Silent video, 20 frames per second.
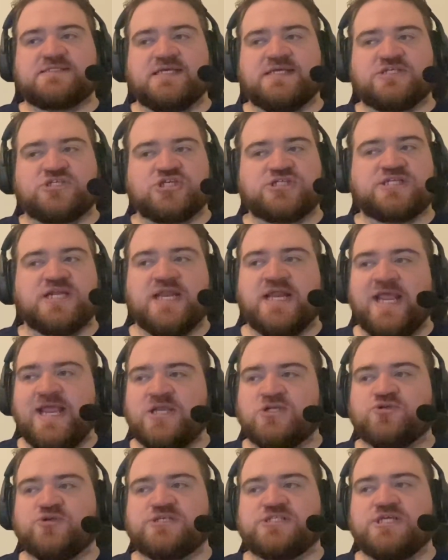just an
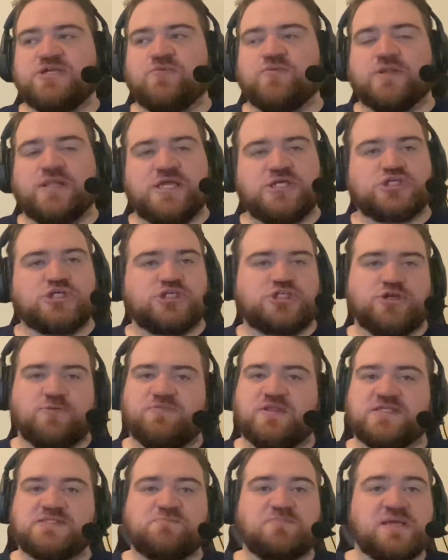interesting relationship
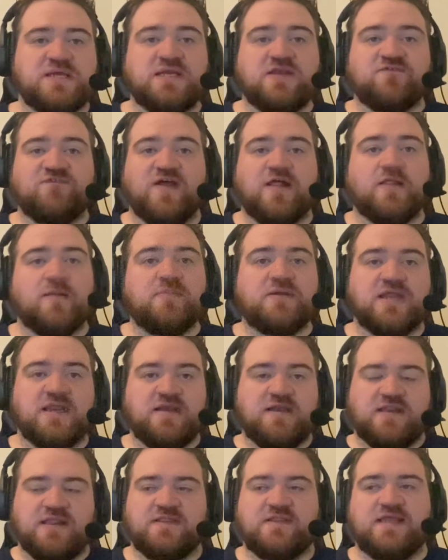that's being developed
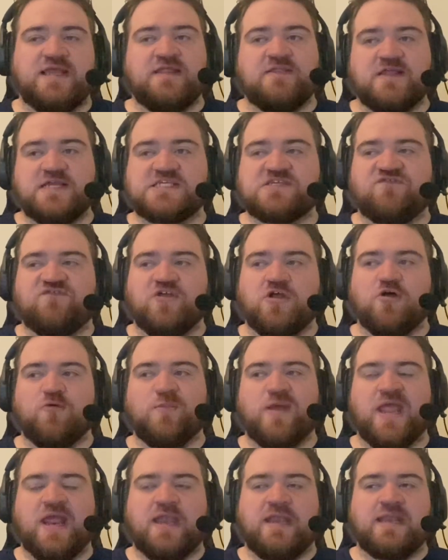in this film.
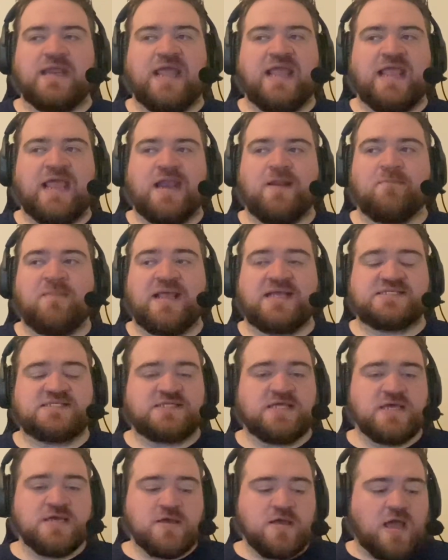And again, it makes
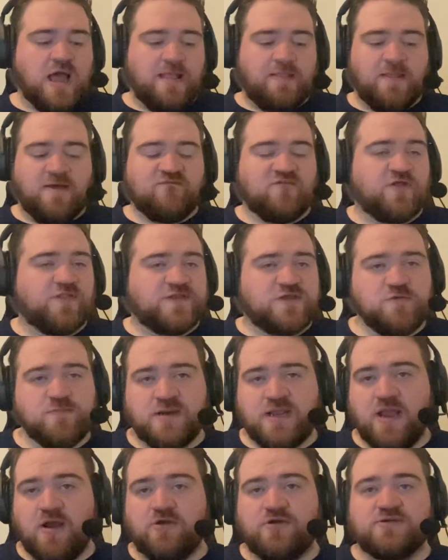I love all the human
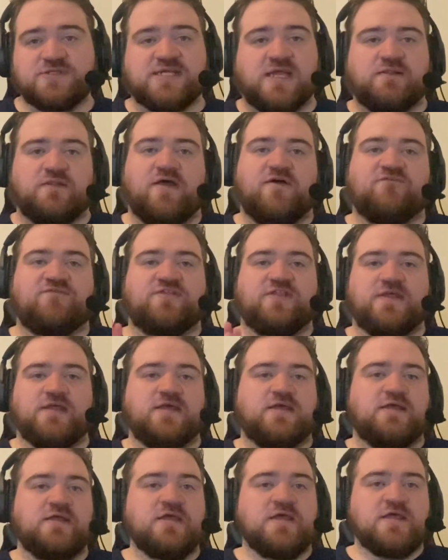characters. I love
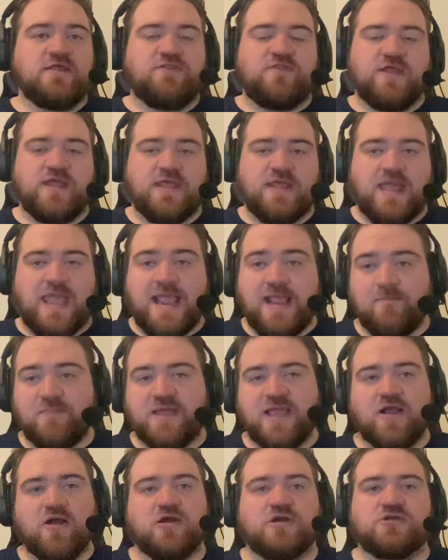the ape
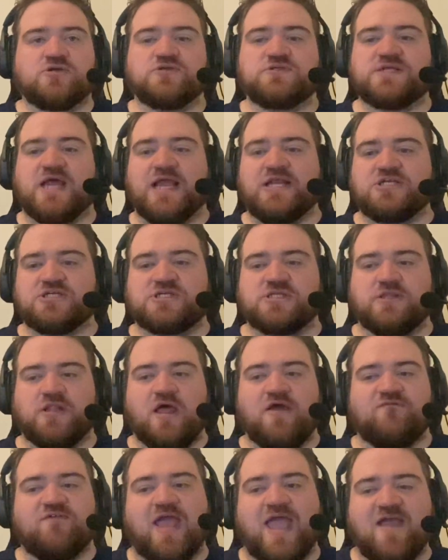characters. I just
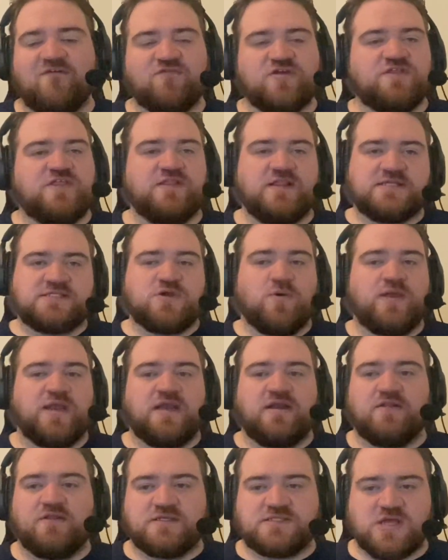love everything that's going
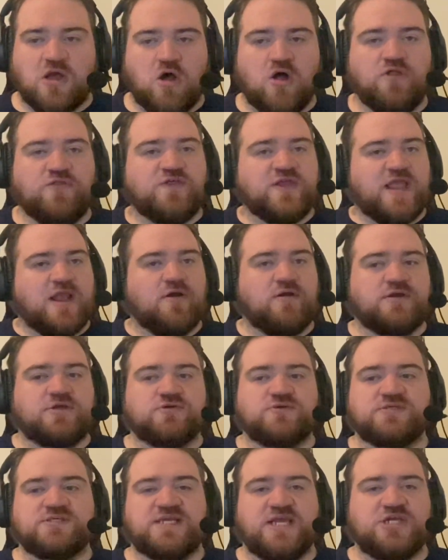into this. All the
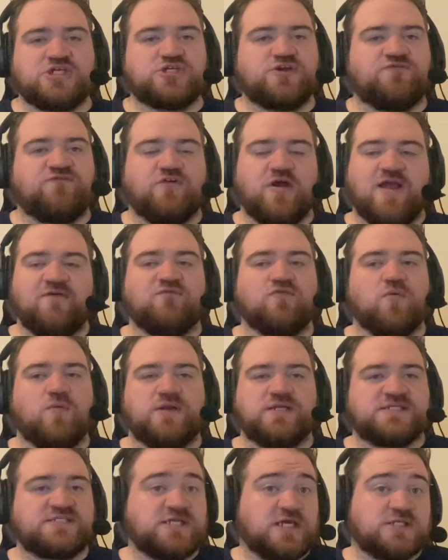characterization for everyone
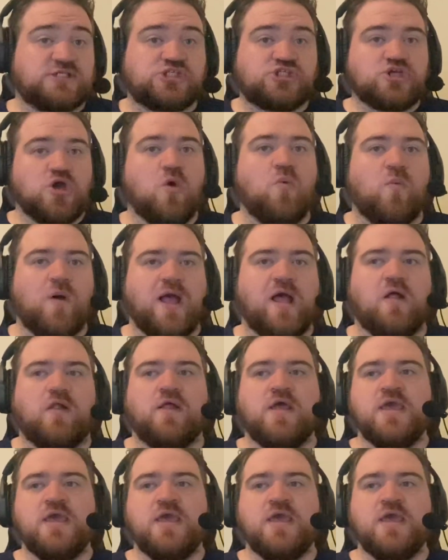is done so well,